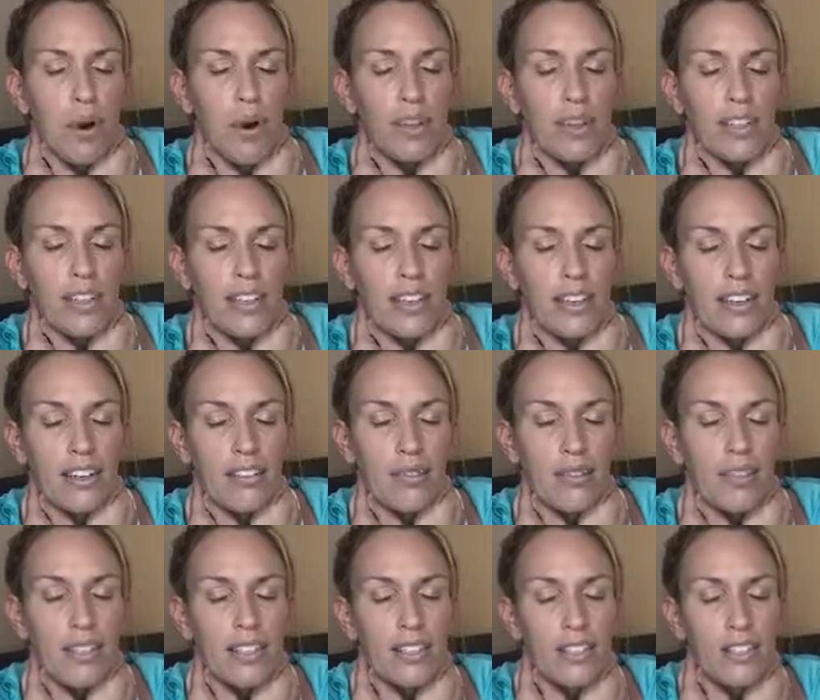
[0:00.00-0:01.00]
pole in here.
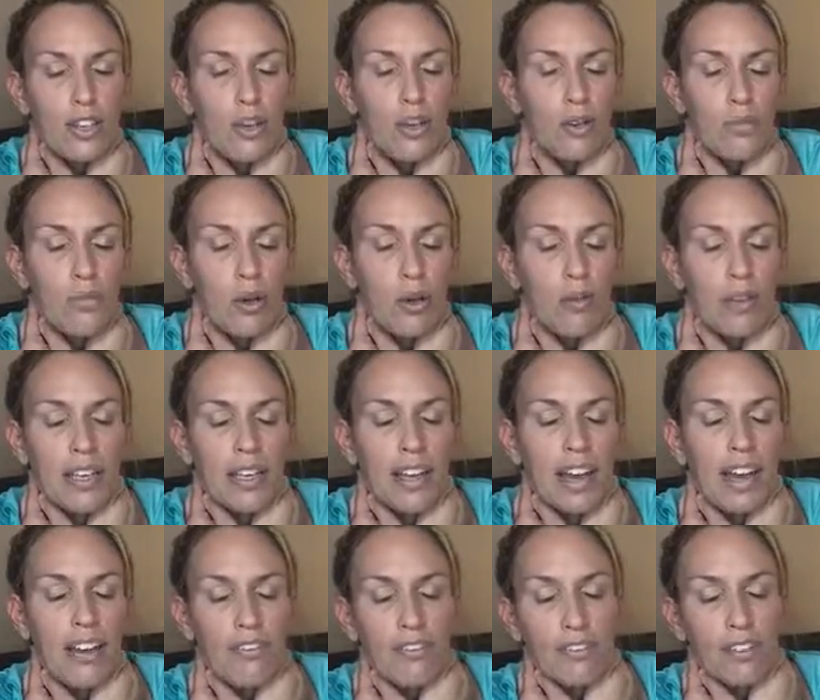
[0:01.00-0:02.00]
What's a totem pole mean?
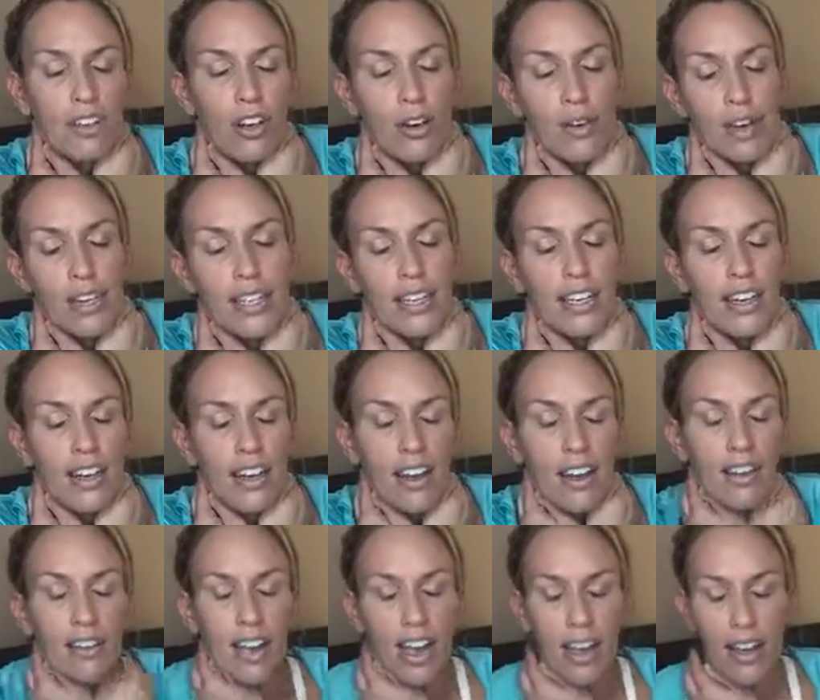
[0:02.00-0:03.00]
I have no idea.
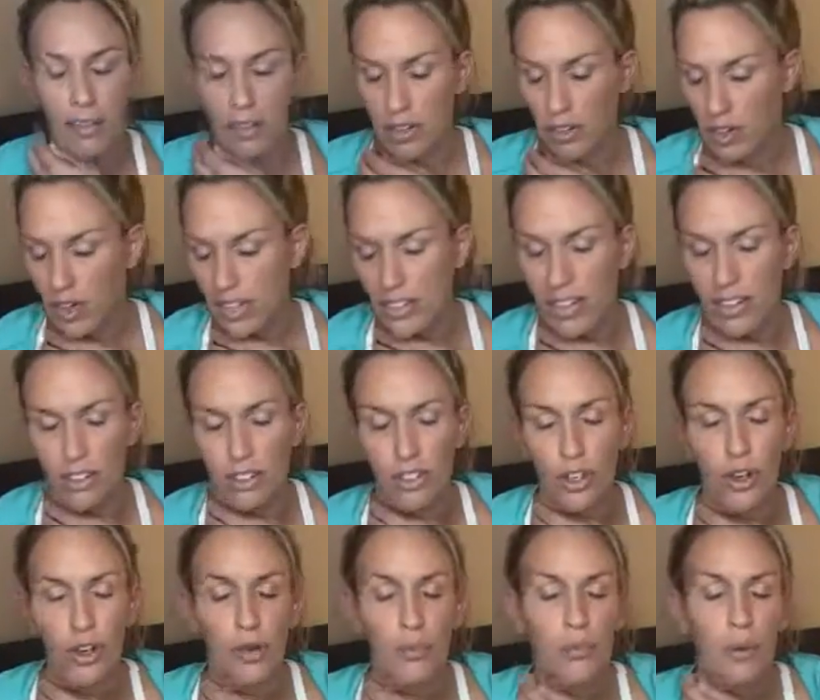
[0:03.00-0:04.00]
Okay, I'm going to write it down.
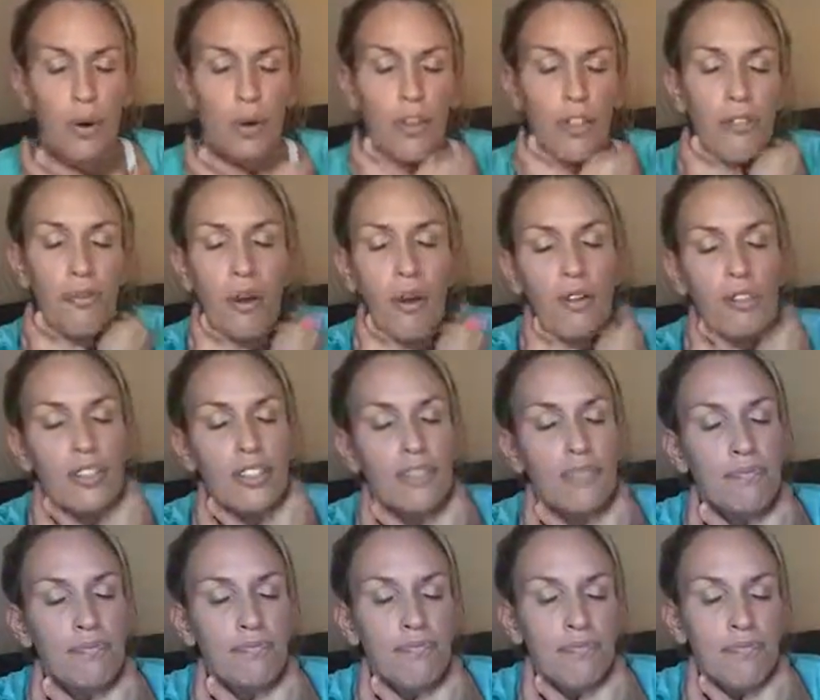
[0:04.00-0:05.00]
Totem pole, throat.
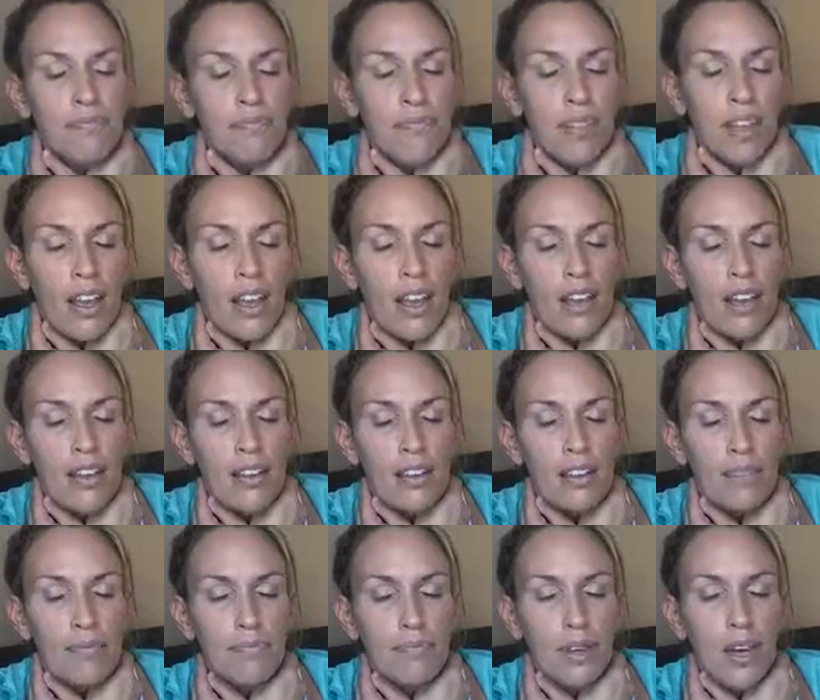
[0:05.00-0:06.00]

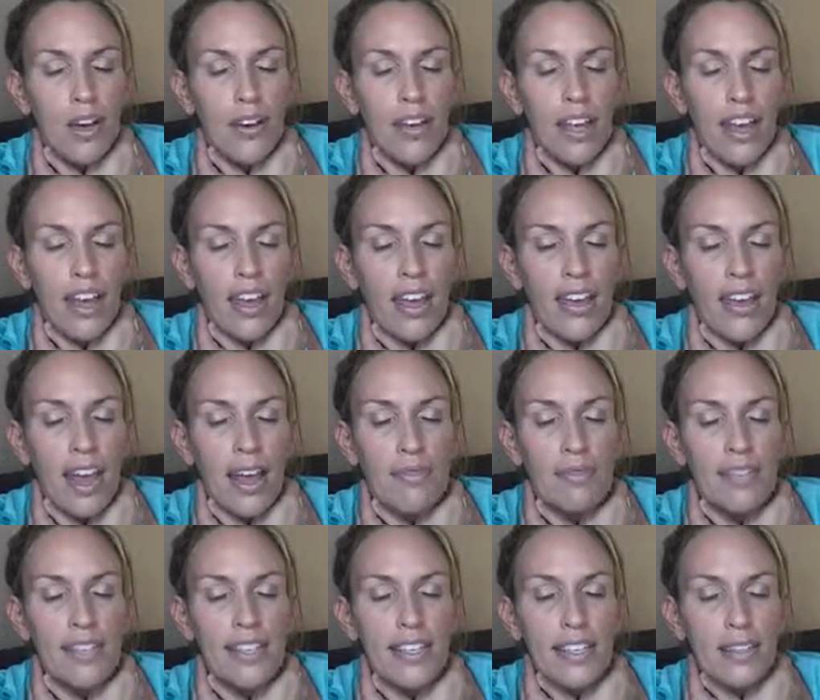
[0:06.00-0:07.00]
Okay, yeah,
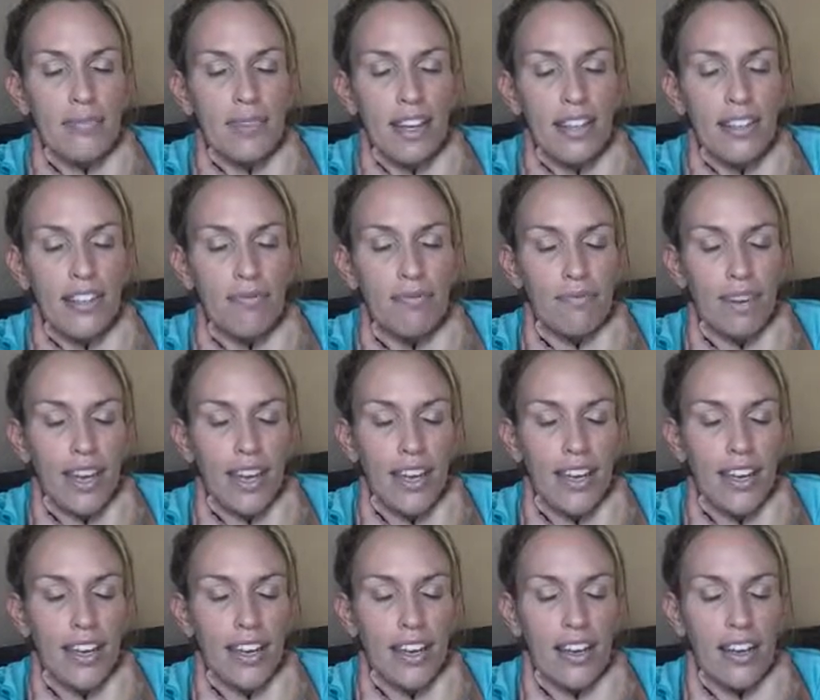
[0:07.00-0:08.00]
I'm seeing that
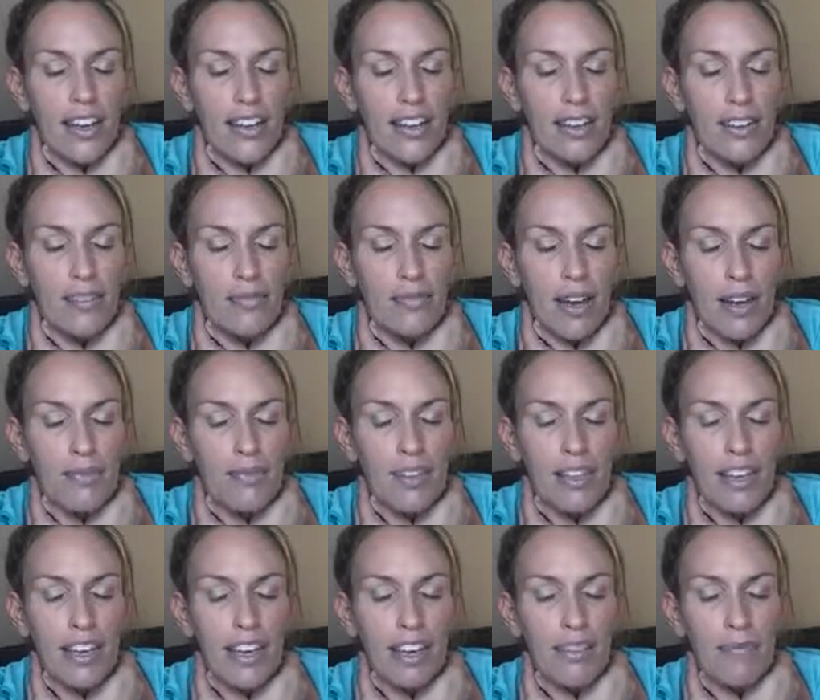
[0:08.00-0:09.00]
I'm
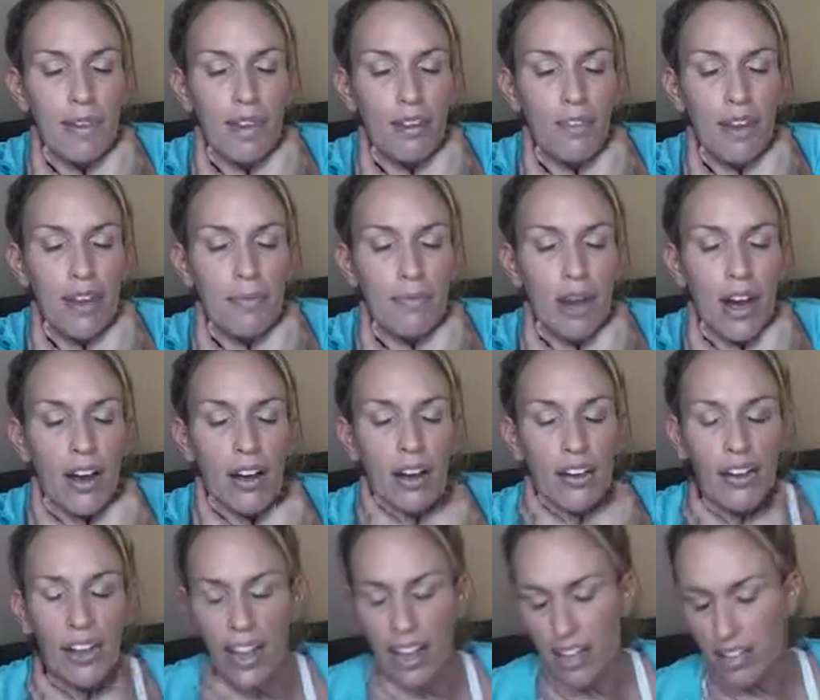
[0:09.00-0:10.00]
thinking of my grandma.
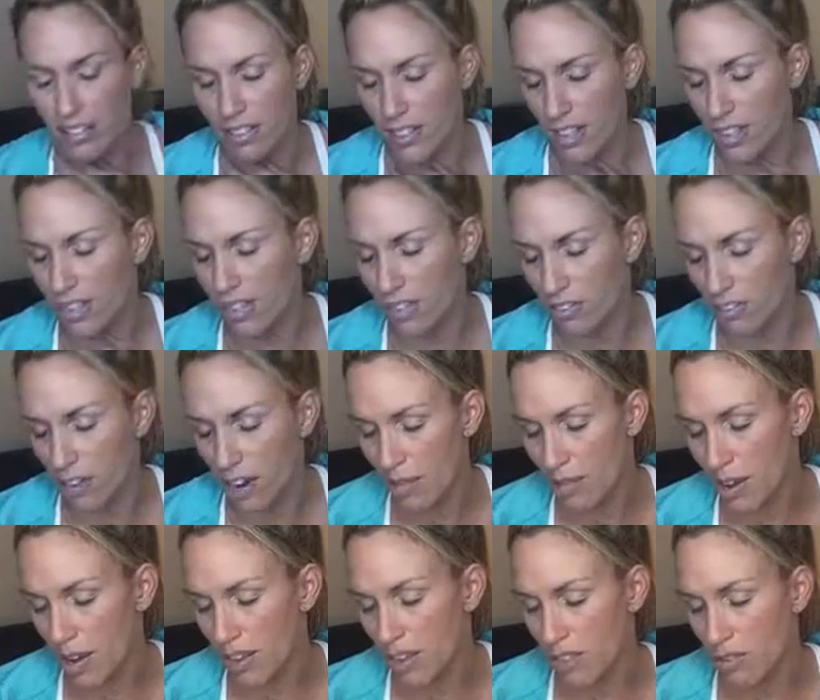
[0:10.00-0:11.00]
Okay, thinking of
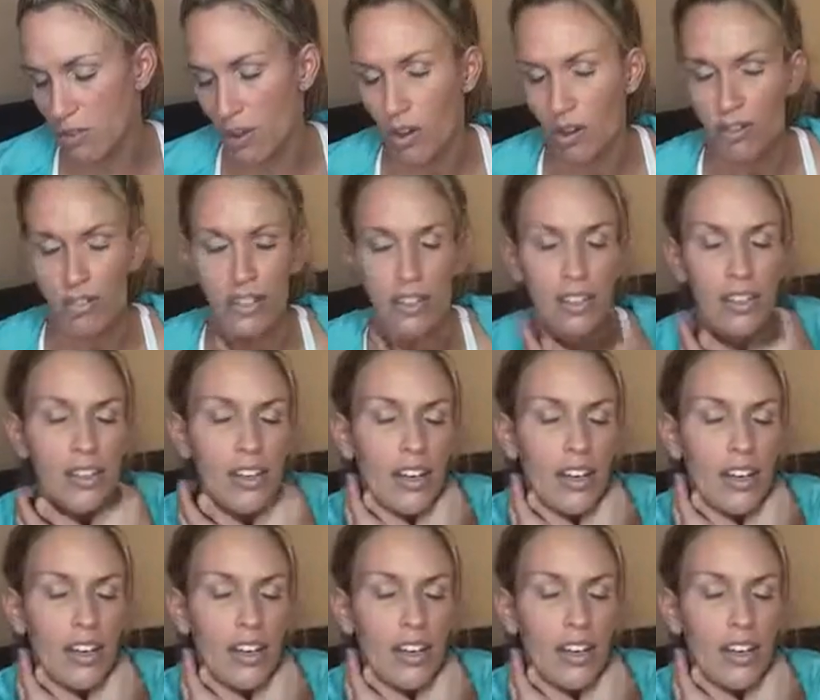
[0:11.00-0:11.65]
grandma and throat.